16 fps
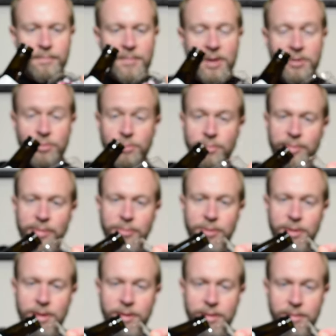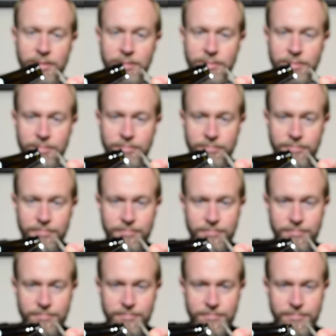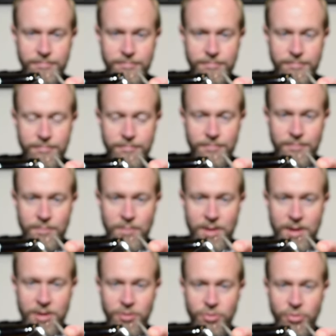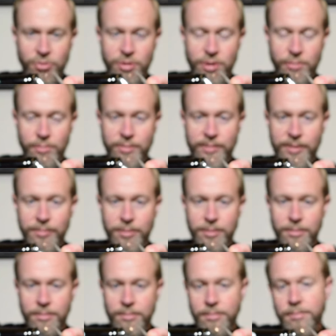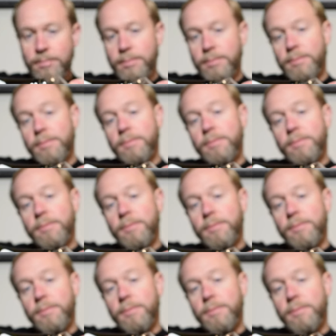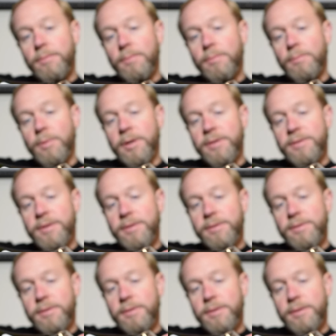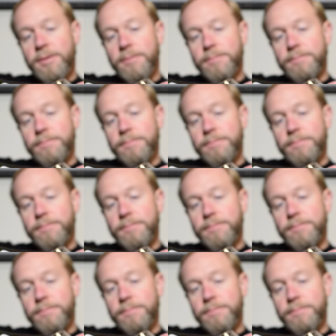I do remember liking this. I don't remember what it tasted like.